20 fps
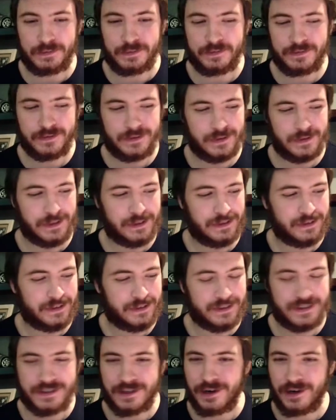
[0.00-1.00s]
the
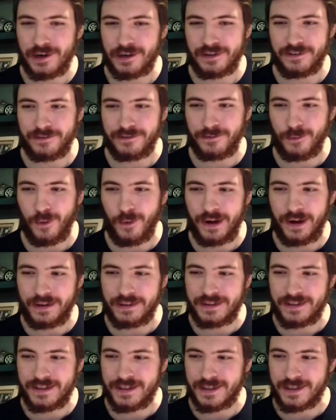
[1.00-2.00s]
start of what
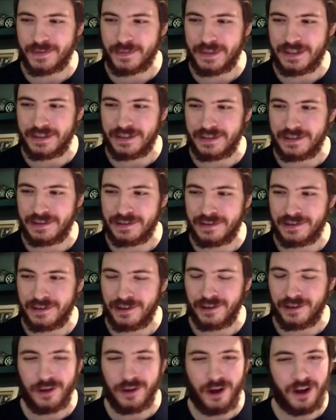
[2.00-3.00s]
is to be a
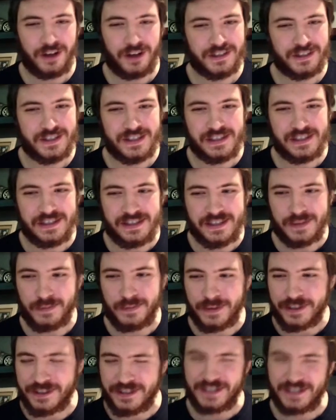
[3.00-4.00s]
long season,
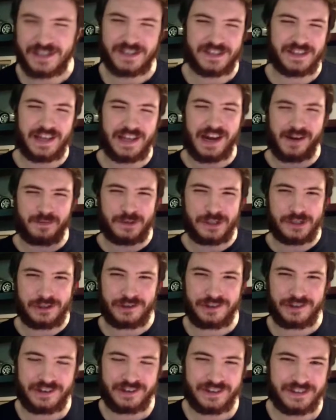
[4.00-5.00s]
but a season that I'm sure
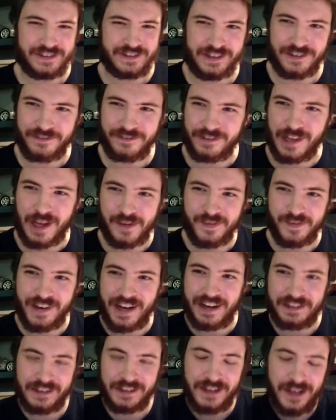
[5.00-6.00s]
is going to fly
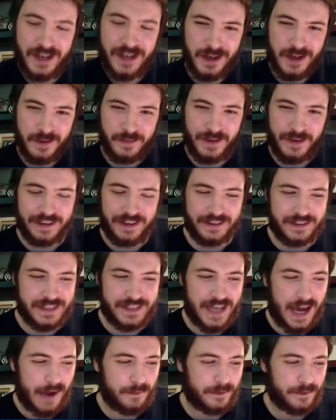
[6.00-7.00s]
by the
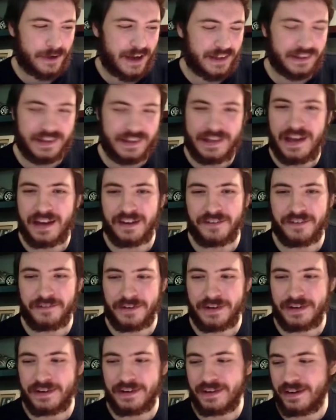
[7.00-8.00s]
time we're at the end of
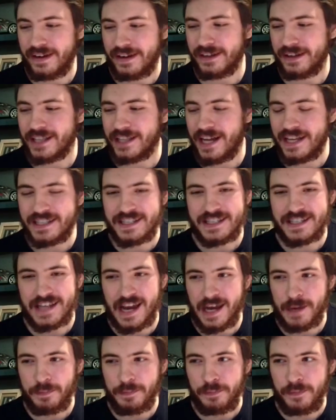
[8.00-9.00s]
it. Last
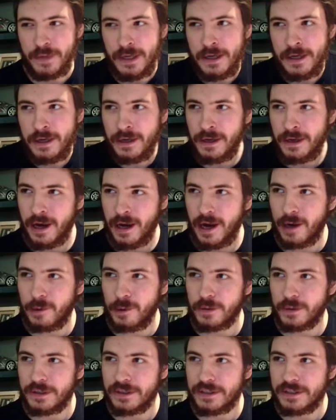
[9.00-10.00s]
time, I
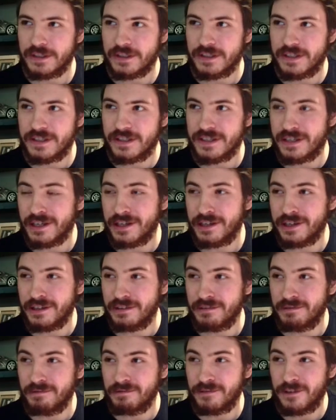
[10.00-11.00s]
was
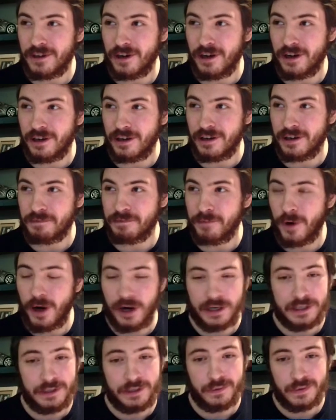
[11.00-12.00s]
in a
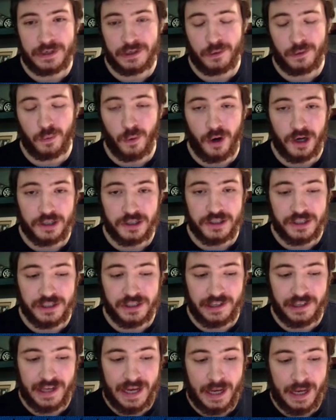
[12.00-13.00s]
hockey rink watching a
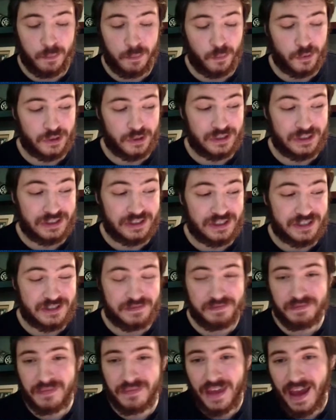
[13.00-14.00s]
game. Was
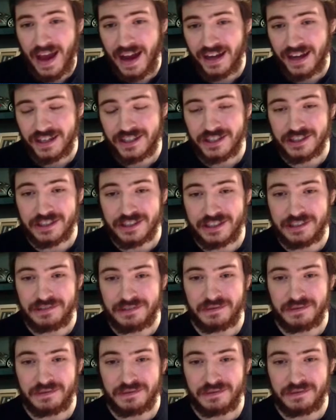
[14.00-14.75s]
actually